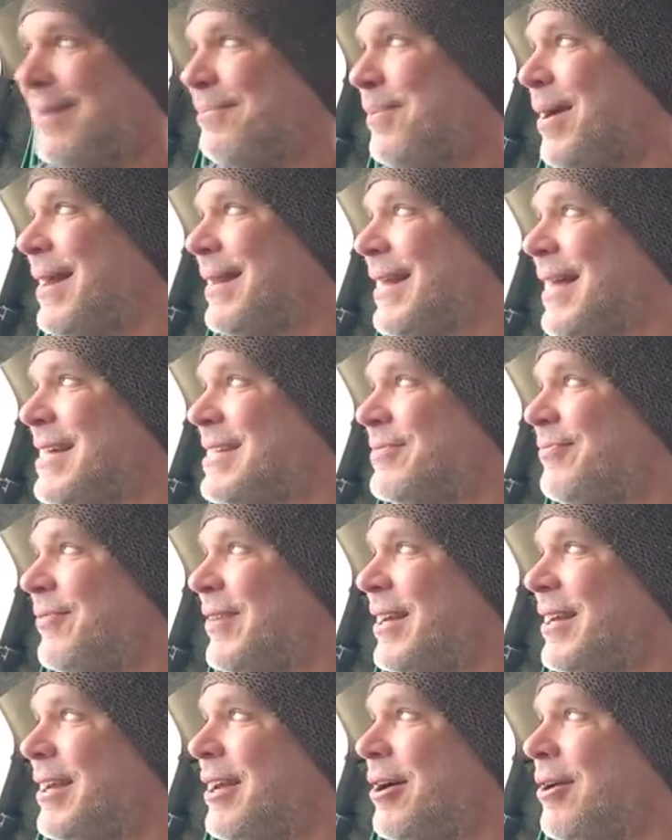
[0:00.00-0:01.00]
My last
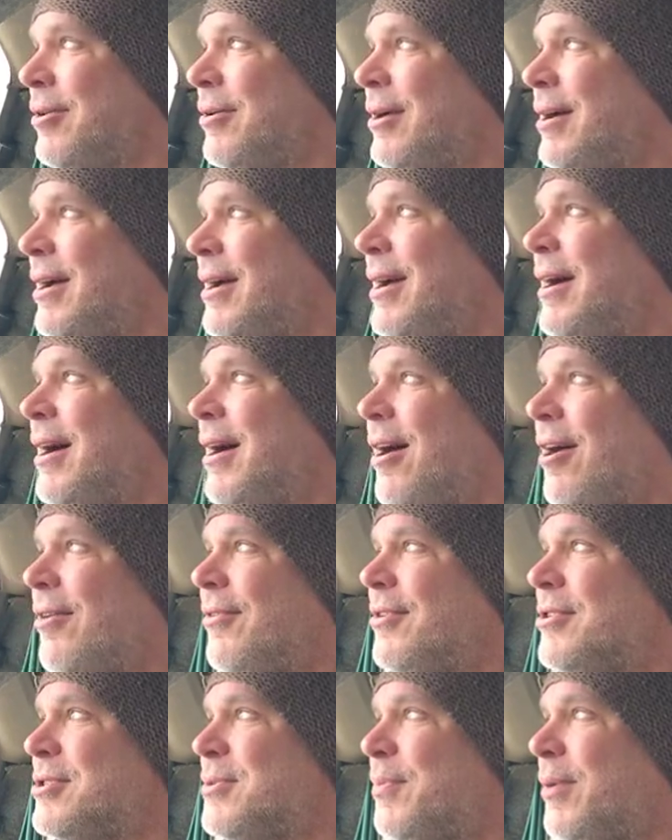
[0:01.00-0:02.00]
video.
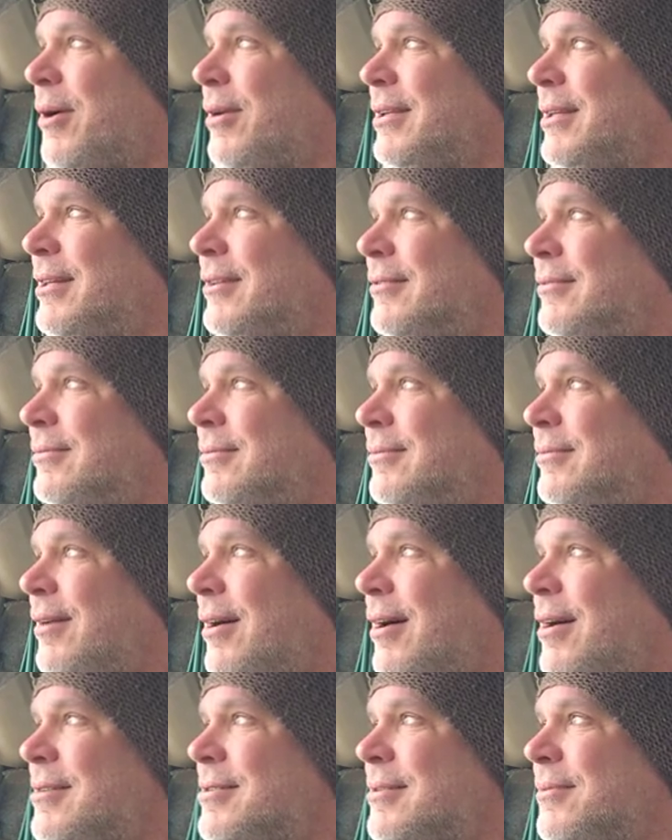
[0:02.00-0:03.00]
Oh, there's a bald eagle.
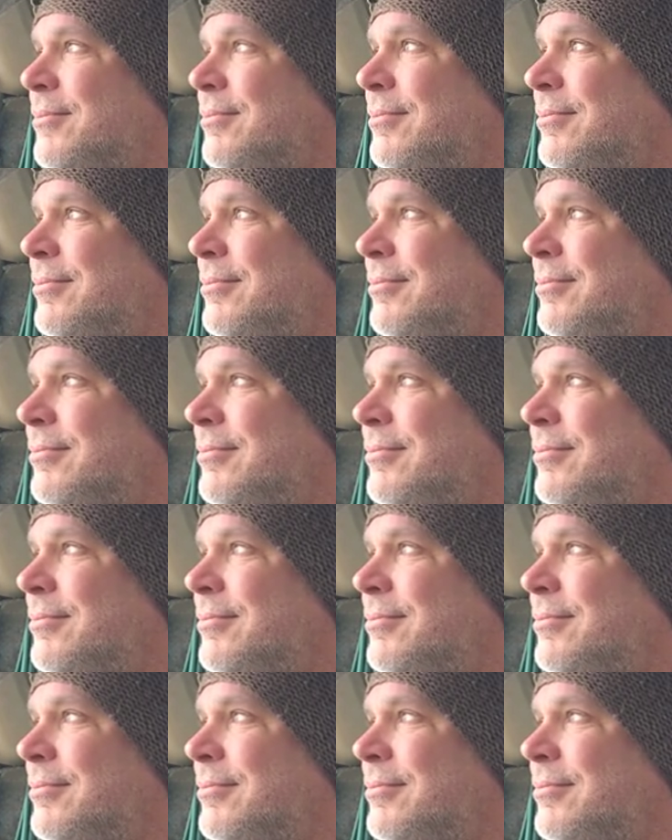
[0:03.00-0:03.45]
Awesome.